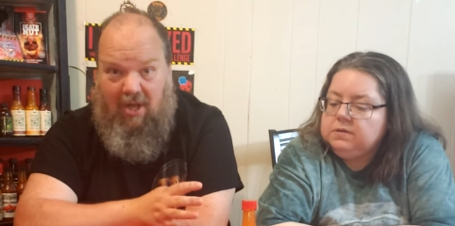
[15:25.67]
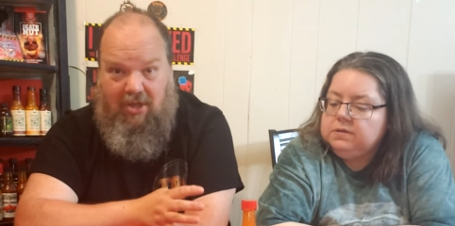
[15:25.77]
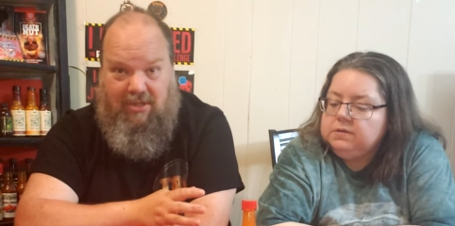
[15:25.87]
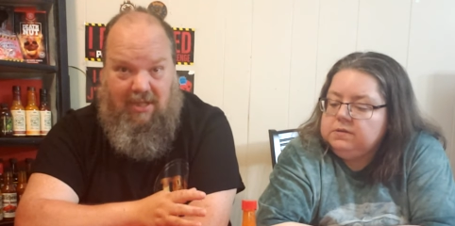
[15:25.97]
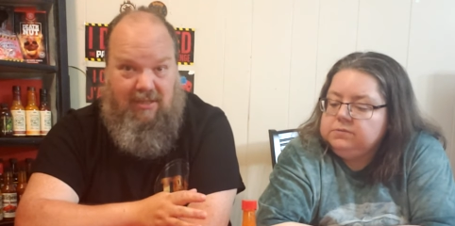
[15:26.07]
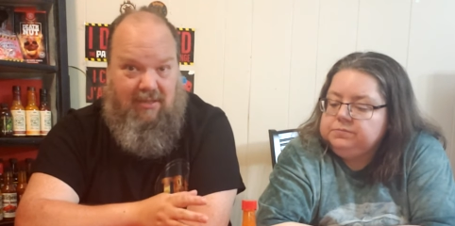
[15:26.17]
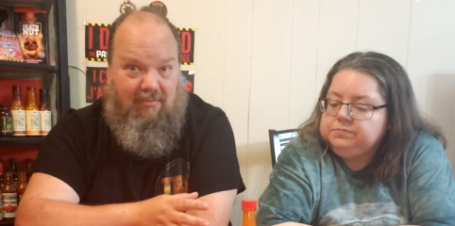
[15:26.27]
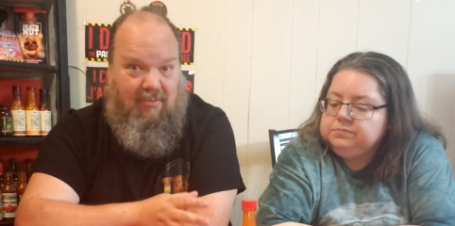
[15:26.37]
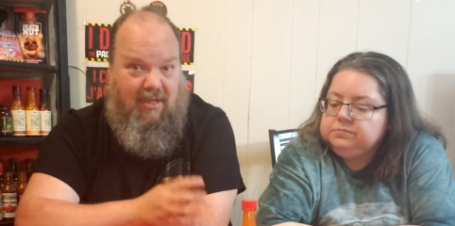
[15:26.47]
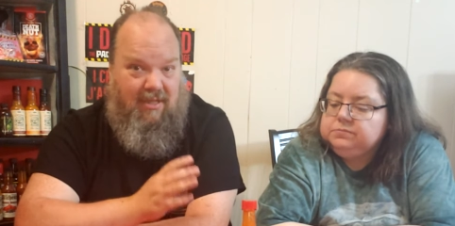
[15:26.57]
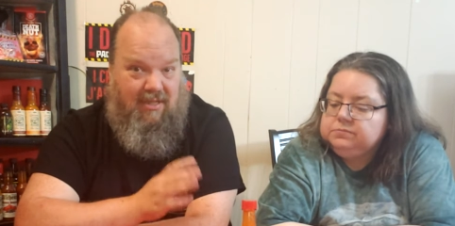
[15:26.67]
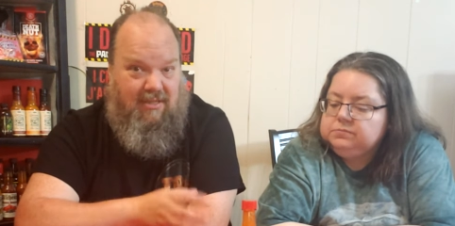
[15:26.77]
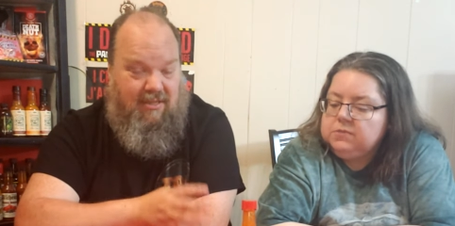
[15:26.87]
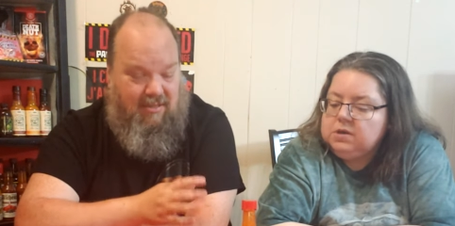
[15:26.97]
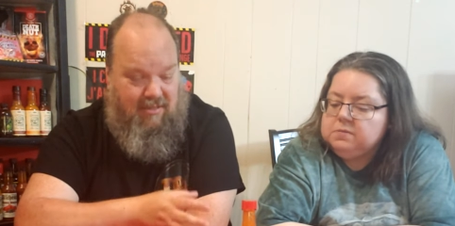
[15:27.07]
Speaker 1: got good taste them, and
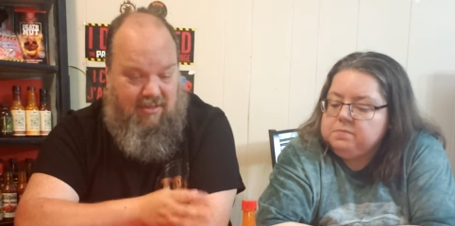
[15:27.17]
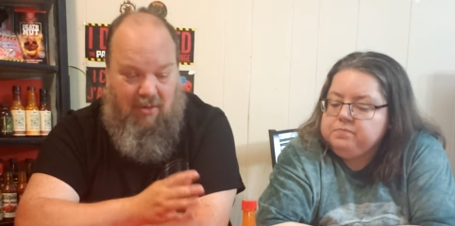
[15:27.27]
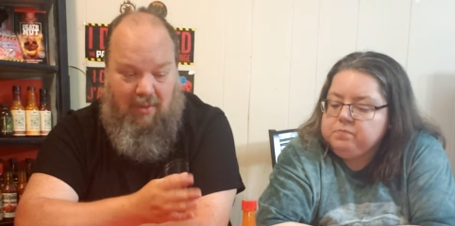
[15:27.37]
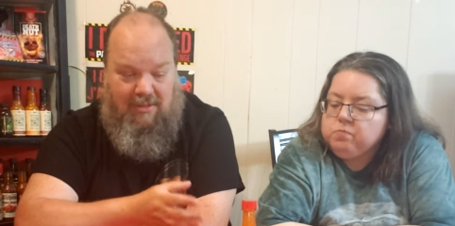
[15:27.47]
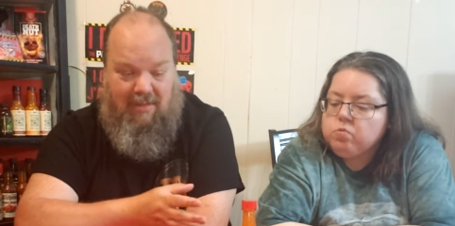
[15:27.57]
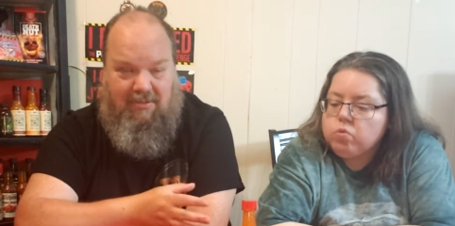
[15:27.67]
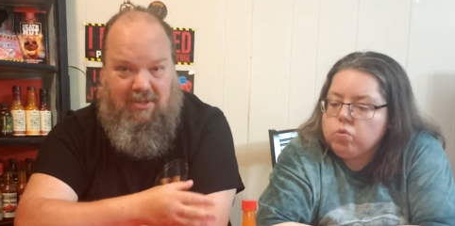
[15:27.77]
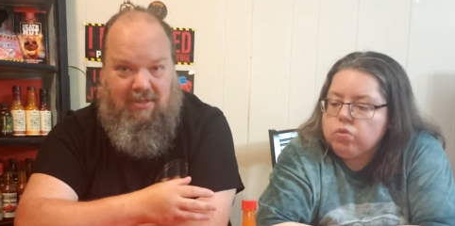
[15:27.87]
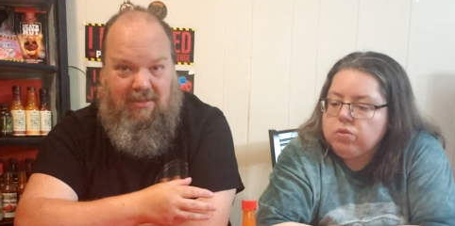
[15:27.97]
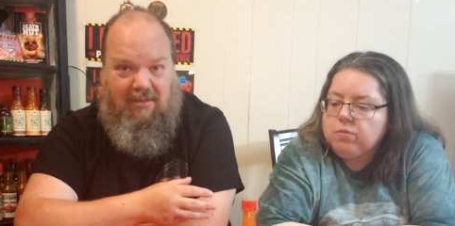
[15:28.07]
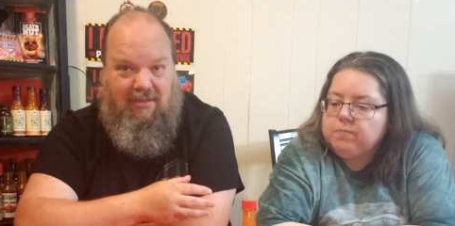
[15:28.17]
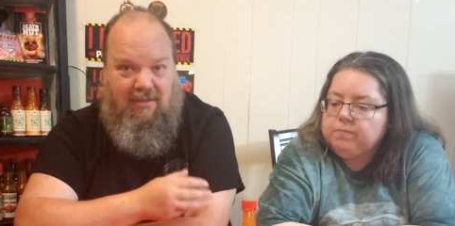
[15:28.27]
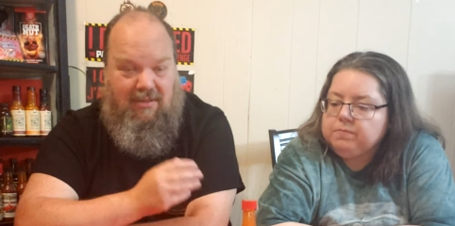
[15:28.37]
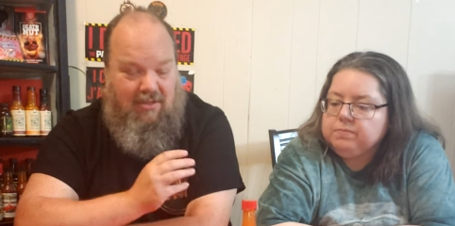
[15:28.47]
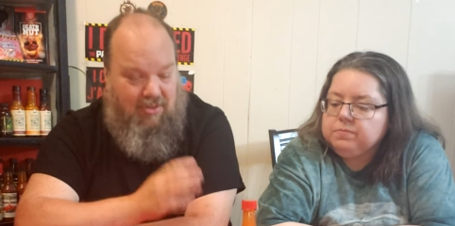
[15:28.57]
this is yeah. no exception
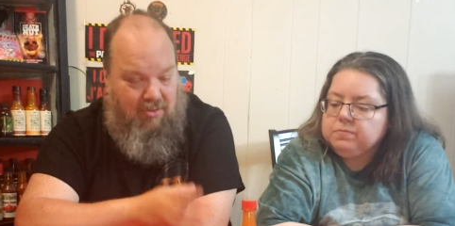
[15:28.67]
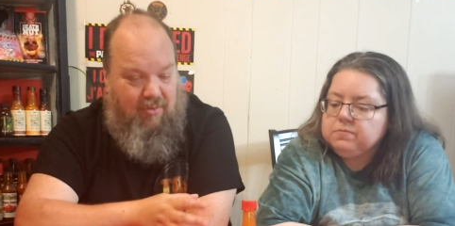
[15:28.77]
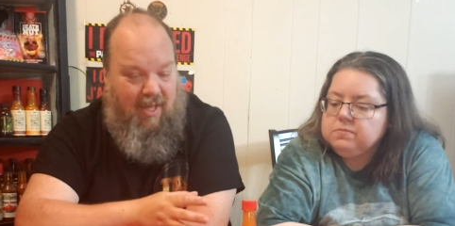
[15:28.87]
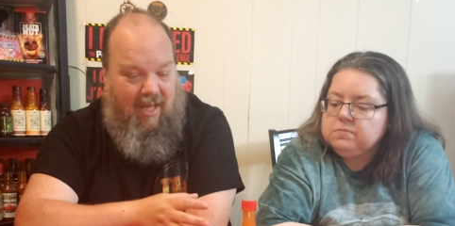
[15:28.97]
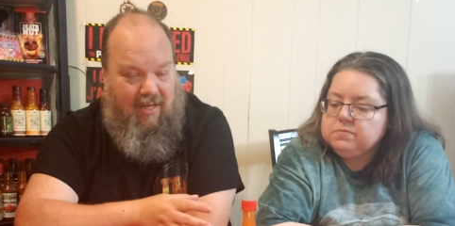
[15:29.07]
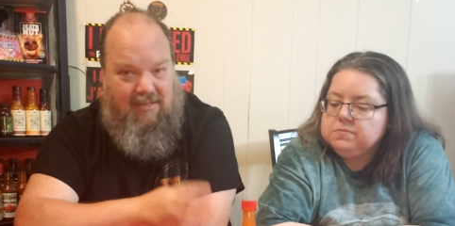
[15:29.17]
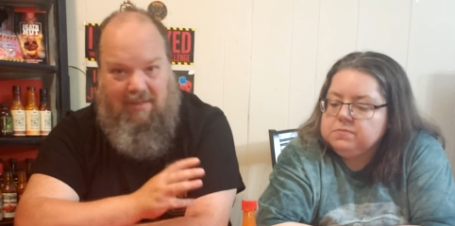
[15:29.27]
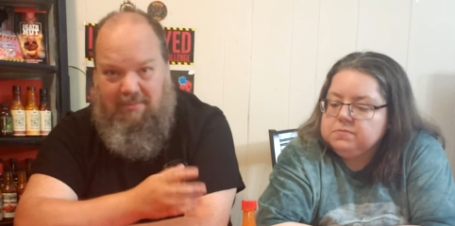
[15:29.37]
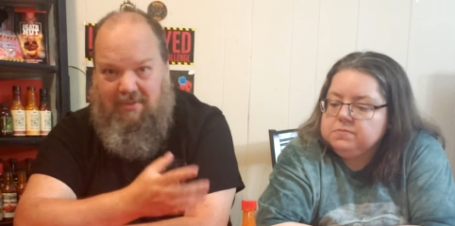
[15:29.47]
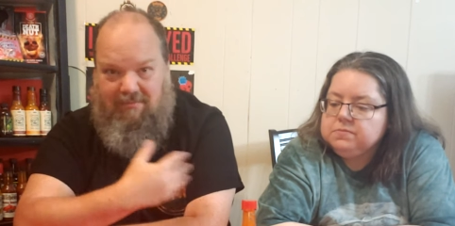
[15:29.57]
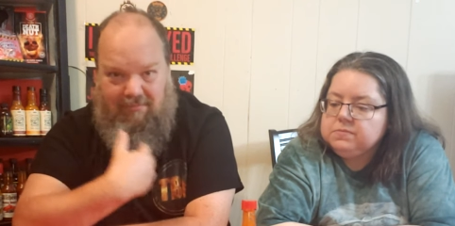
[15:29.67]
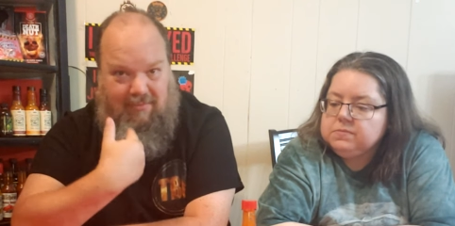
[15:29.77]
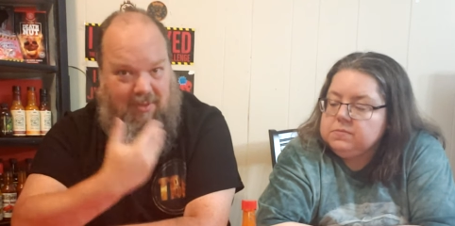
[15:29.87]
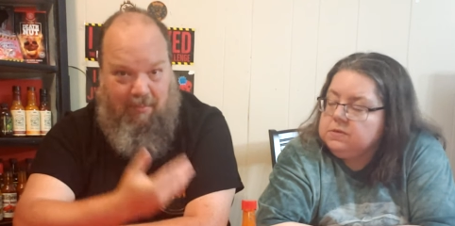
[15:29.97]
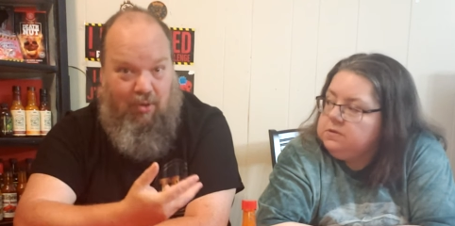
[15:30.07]
to that, except
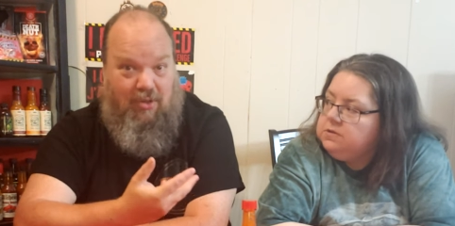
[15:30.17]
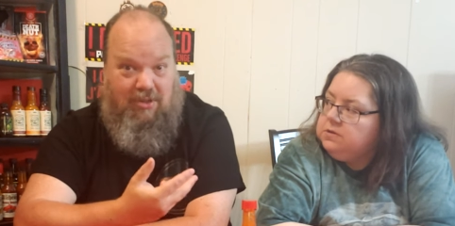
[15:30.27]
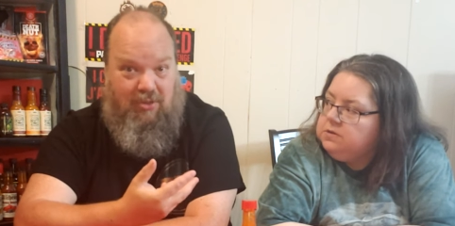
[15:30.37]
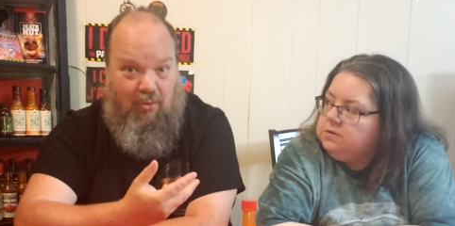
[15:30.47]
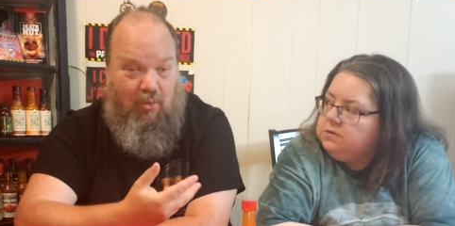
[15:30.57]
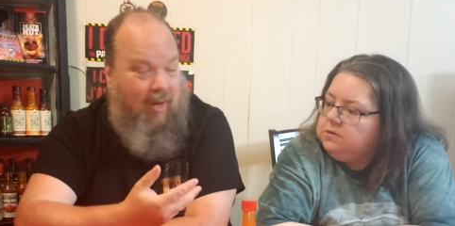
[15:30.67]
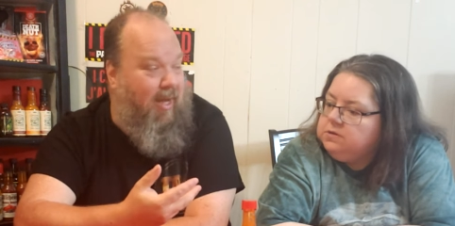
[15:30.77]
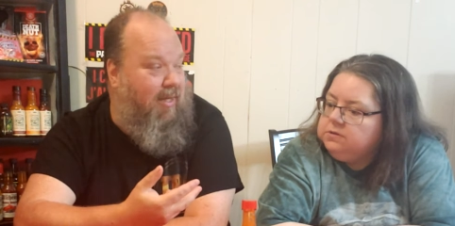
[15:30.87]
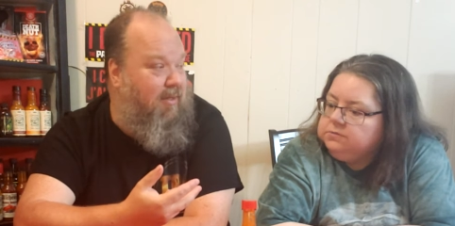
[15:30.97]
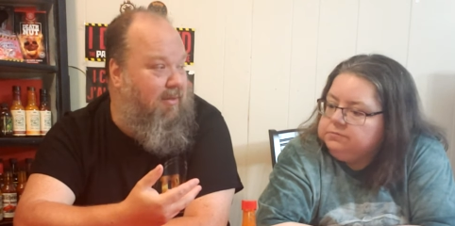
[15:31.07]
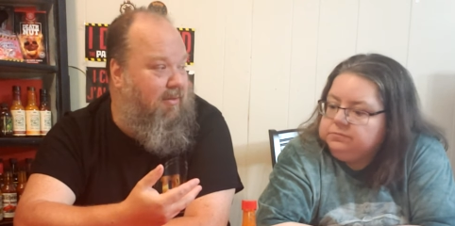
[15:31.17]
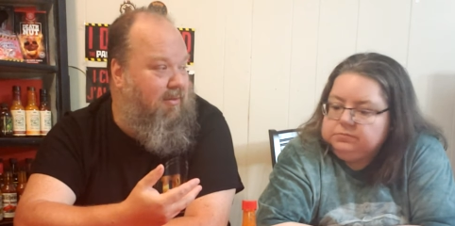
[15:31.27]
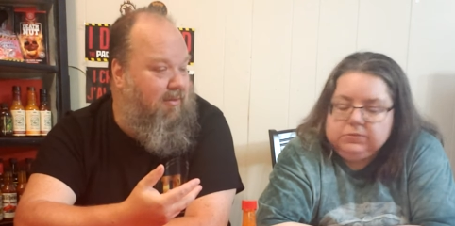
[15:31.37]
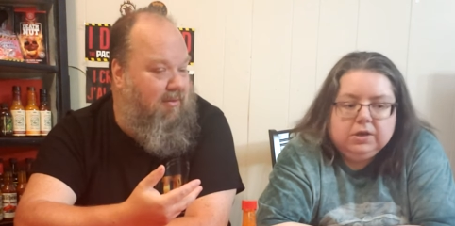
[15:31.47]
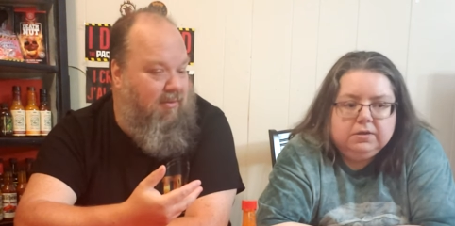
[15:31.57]
the burn so quick.
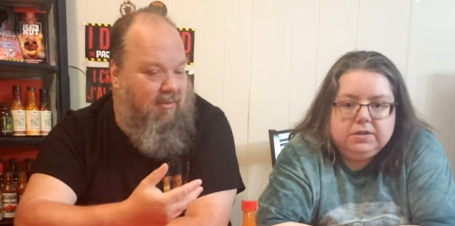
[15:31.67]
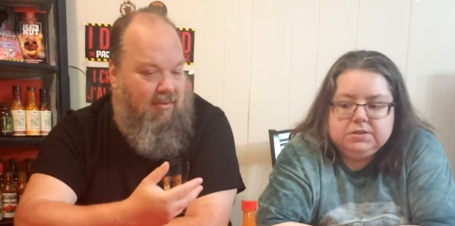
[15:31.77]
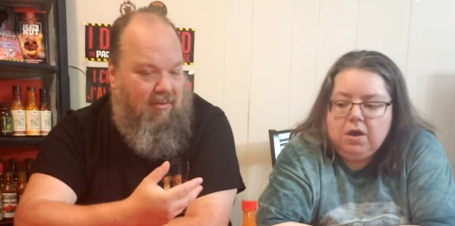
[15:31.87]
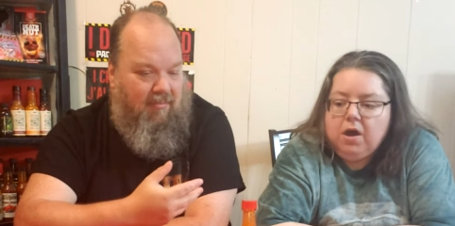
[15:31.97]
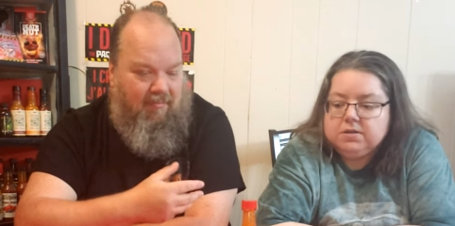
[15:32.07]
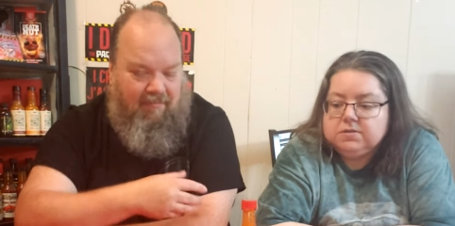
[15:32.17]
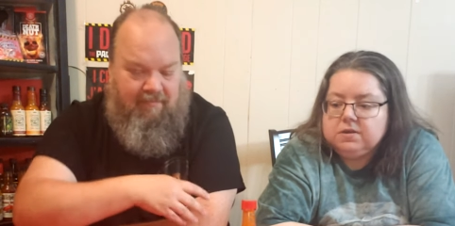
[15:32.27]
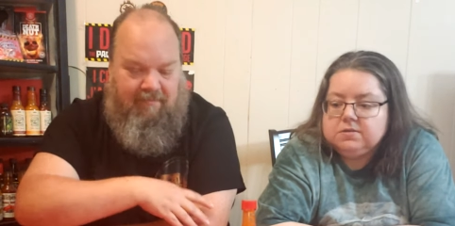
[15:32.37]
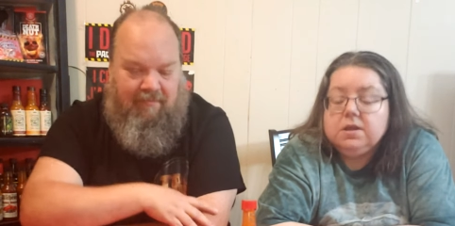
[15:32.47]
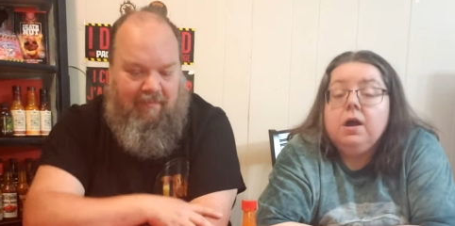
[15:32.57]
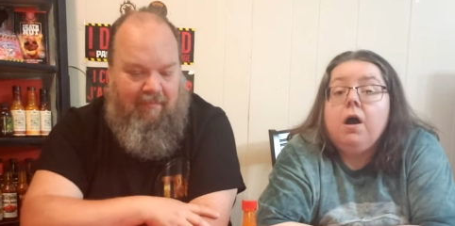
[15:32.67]
Speaker 2: Yeah, it's a hot sauce.